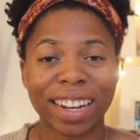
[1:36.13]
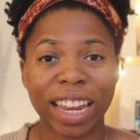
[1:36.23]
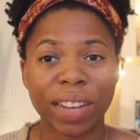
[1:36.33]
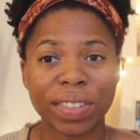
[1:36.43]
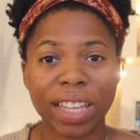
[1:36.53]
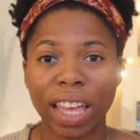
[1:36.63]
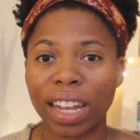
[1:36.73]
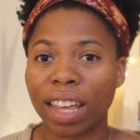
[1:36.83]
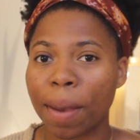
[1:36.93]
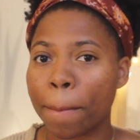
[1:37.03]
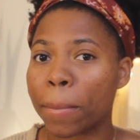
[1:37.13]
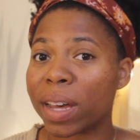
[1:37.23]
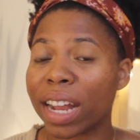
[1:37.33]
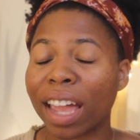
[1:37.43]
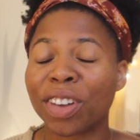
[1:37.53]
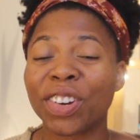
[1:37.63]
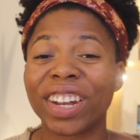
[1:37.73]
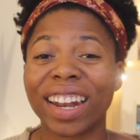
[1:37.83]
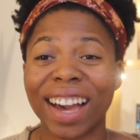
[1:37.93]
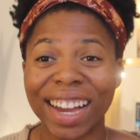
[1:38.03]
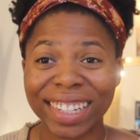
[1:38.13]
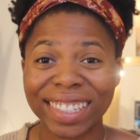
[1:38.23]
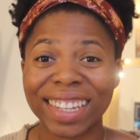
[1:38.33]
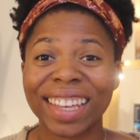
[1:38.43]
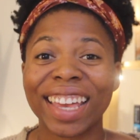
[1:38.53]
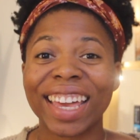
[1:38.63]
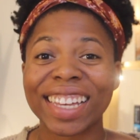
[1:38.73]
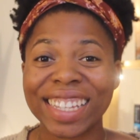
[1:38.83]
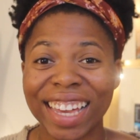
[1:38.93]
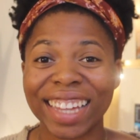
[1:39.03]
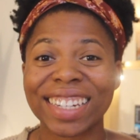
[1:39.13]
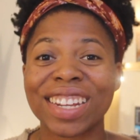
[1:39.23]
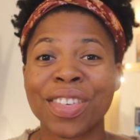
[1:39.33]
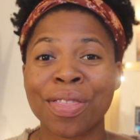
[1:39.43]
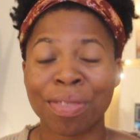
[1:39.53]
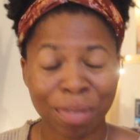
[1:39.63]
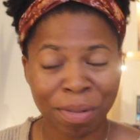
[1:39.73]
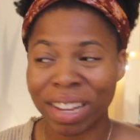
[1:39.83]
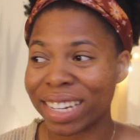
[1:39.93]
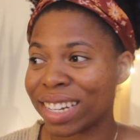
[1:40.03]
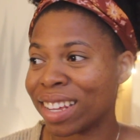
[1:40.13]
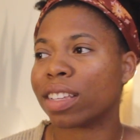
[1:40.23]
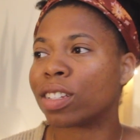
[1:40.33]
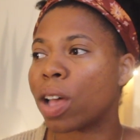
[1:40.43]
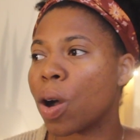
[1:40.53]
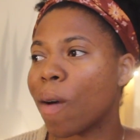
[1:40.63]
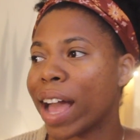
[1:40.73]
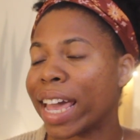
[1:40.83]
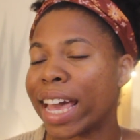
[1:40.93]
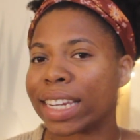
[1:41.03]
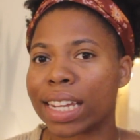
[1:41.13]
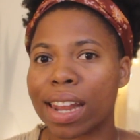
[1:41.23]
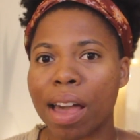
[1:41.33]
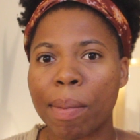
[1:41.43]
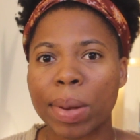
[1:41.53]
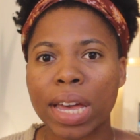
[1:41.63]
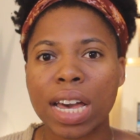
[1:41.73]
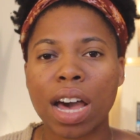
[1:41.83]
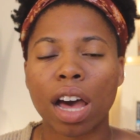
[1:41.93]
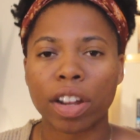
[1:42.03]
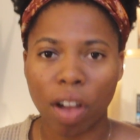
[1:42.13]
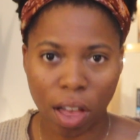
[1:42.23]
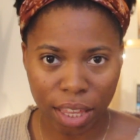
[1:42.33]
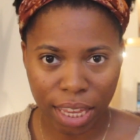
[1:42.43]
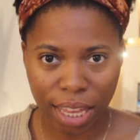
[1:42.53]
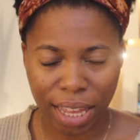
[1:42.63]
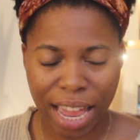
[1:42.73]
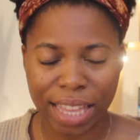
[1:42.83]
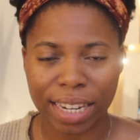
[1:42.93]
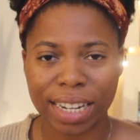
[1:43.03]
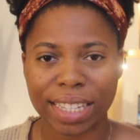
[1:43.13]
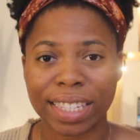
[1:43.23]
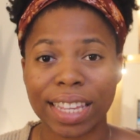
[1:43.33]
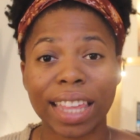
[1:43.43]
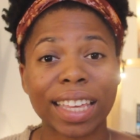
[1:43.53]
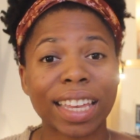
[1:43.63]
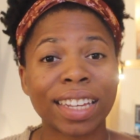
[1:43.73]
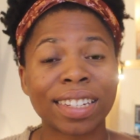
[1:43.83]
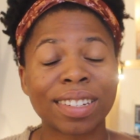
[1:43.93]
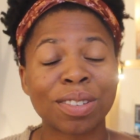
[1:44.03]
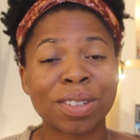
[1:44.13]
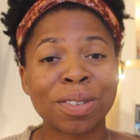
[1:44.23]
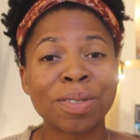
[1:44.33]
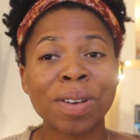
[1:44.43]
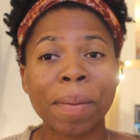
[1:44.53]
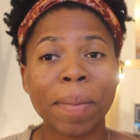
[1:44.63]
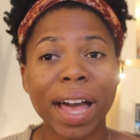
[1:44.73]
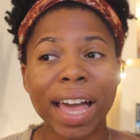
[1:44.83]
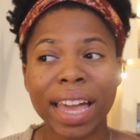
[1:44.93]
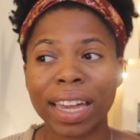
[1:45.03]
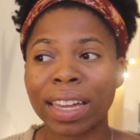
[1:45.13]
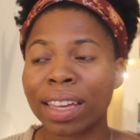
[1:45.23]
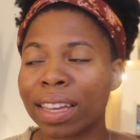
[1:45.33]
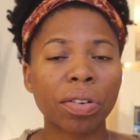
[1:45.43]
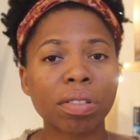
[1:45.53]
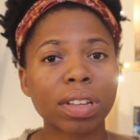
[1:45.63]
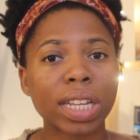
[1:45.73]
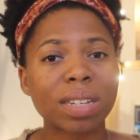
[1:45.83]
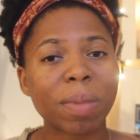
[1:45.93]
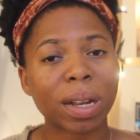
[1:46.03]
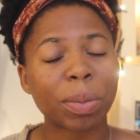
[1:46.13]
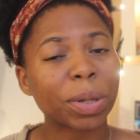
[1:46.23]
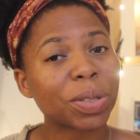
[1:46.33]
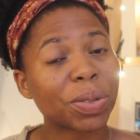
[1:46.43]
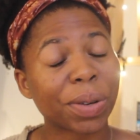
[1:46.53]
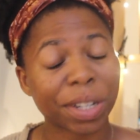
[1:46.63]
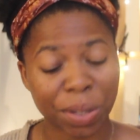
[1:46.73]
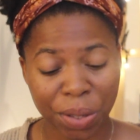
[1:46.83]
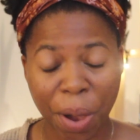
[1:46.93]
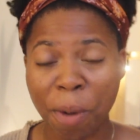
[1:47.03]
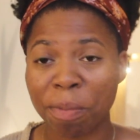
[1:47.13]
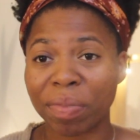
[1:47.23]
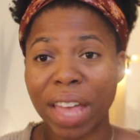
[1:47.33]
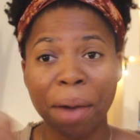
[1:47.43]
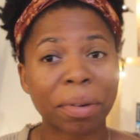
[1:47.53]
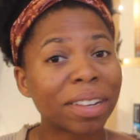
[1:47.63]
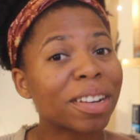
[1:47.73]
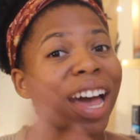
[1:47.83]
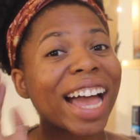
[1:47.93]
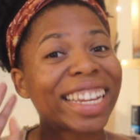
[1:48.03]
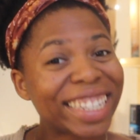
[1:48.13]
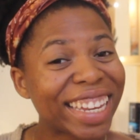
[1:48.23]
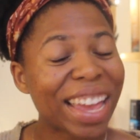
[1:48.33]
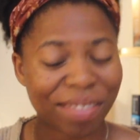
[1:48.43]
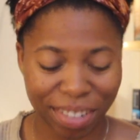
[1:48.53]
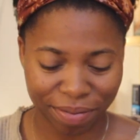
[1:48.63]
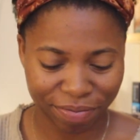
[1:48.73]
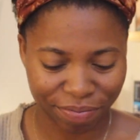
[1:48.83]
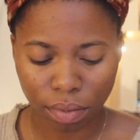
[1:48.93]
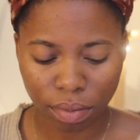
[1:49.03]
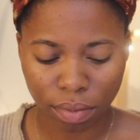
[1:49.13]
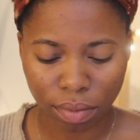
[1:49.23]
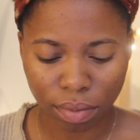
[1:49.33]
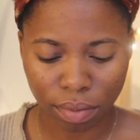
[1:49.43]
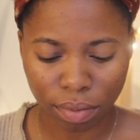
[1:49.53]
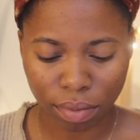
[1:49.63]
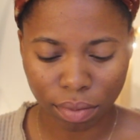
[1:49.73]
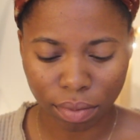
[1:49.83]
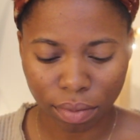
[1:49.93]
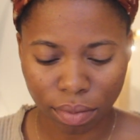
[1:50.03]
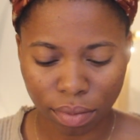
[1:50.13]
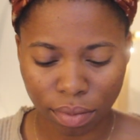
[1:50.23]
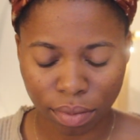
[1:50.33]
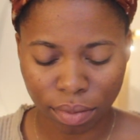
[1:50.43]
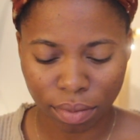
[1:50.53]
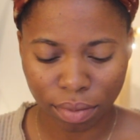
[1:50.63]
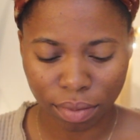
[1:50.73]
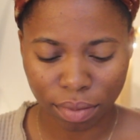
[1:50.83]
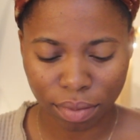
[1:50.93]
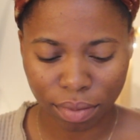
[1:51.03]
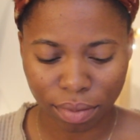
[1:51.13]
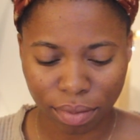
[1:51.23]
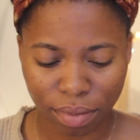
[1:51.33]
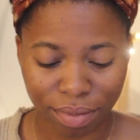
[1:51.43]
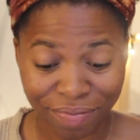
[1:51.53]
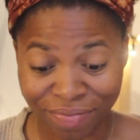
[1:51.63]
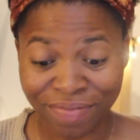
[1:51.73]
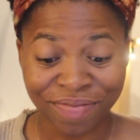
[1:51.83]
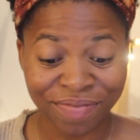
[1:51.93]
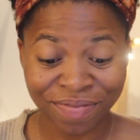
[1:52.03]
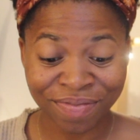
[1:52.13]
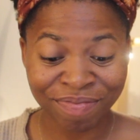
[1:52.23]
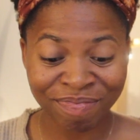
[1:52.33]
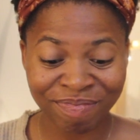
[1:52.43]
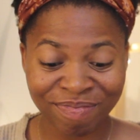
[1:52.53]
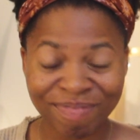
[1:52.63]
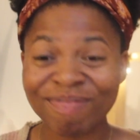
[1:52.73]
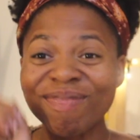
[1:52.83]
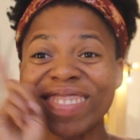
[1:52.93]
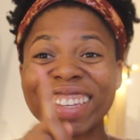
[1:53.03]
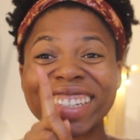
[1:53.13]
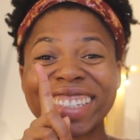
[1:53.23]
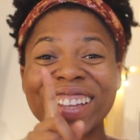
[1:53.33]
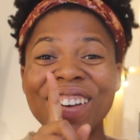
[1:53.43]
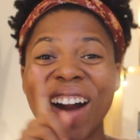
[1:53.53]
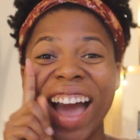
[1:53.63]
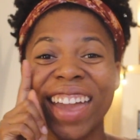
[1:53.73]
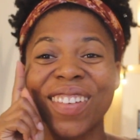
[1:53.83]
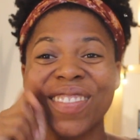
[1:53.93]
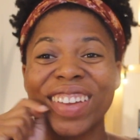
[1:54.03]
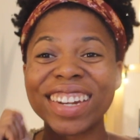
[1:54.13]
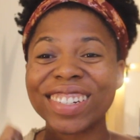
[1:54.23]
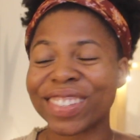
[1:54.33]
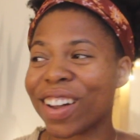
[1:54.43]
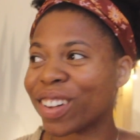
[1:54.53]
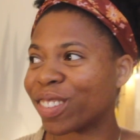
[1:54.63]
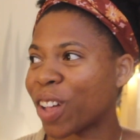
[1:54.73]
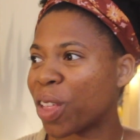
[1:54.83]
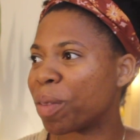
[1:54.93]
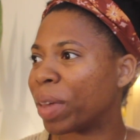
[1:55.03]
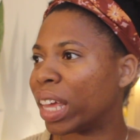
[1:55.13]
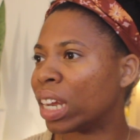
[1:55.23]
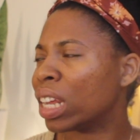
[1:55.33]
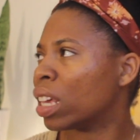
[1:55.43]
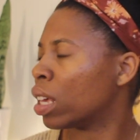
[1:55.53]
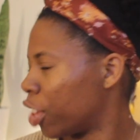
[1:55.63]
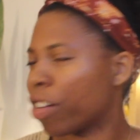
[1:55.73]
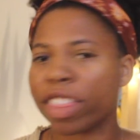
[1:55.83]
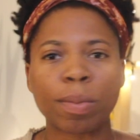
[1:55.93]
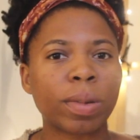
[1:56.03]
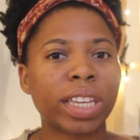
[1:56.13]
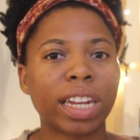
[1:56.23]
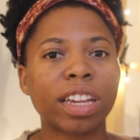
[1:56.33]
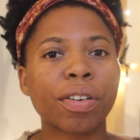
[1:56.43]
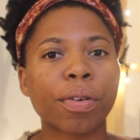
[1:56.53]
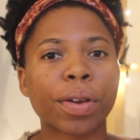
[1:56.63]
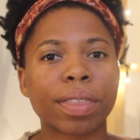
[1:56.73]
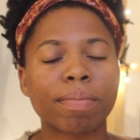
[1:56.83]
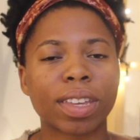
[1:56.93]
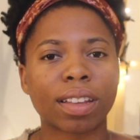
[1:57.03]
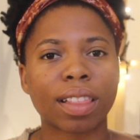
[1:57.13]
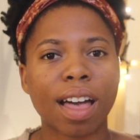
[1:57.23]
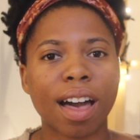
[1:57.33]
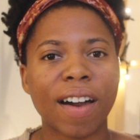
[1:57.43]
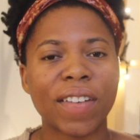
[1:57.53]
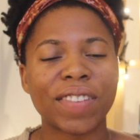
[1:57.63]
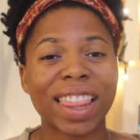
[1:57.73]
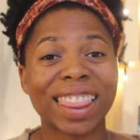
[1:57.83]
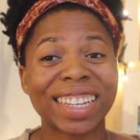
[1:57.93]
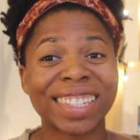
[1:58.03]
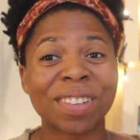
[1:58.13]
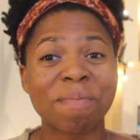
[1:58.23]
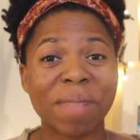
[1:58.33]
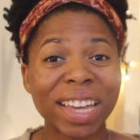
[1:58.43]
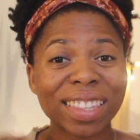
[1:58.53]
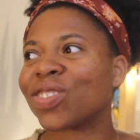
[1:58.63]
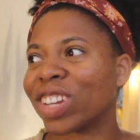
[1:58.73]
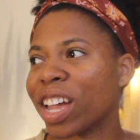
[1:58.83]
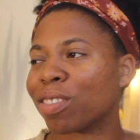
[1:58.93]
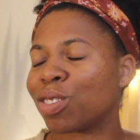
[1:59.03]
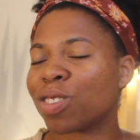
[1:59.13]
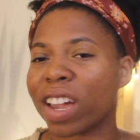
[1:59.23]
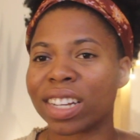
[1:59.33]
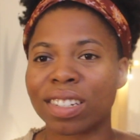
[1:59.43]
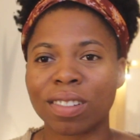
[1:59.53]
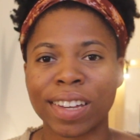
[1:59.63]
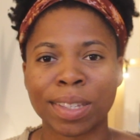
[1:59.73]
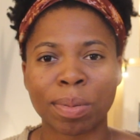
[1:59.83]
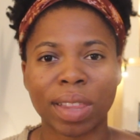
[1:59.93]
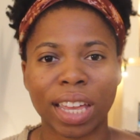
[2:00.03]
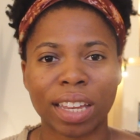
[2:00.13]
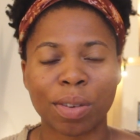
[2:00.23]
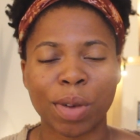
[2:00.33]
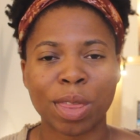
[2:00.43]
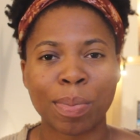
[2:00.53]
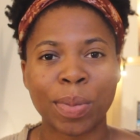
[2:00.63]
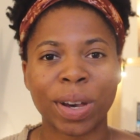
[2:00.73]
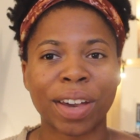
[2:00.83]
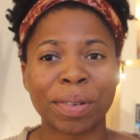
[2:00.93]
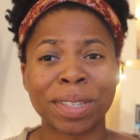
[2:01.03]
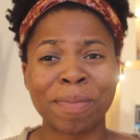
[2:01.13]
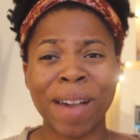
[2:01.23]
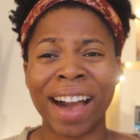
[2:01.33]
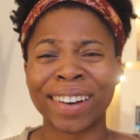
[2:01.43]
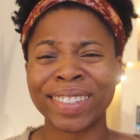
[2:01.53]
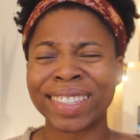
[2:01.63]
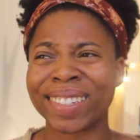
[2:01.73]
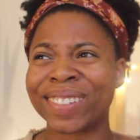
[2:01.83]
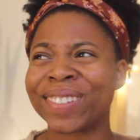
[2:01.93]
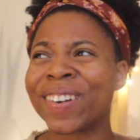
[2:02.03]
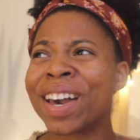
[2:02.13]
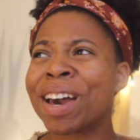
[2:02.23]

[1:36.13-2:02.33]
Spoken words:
Native Son, but I could not get through it. So I ended up unhauling it and selling it to my local independent bookstore. So that one I DNF'd. The next book that I have is Song of Solomon. This is by... So I finished Song of Solomon either at the beginning or the middle of this month. It's funny, I was trying to explain what the book was about to